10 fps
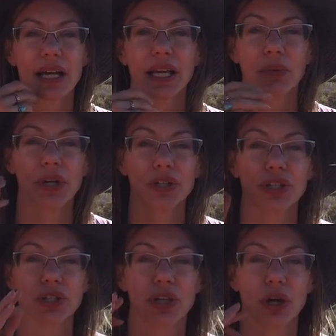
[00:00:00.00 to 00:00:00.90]
not like we're
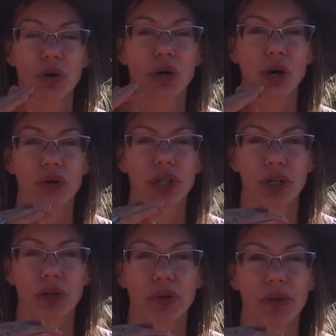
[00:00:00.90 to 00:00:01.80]
just go, go,
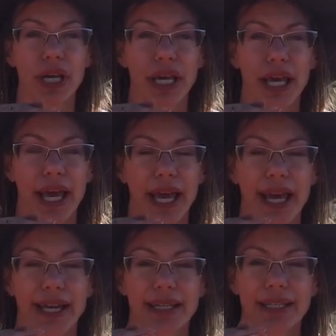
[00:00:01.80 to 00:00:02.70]
go.
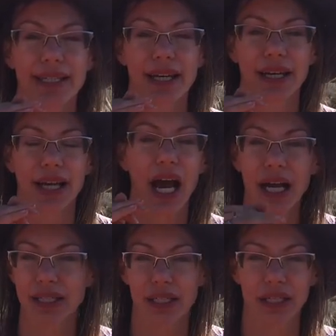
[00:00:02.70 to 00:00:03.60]
And
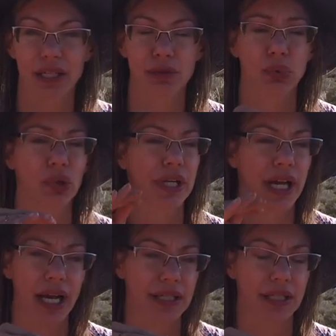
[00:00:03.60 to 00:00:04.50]
constantly exploring,
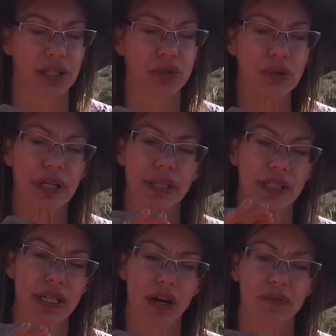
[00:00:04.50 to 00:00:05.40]
constantly doing
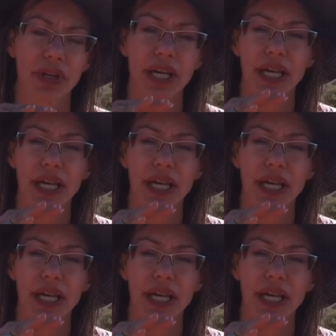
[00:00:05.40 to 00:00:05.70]
stuff.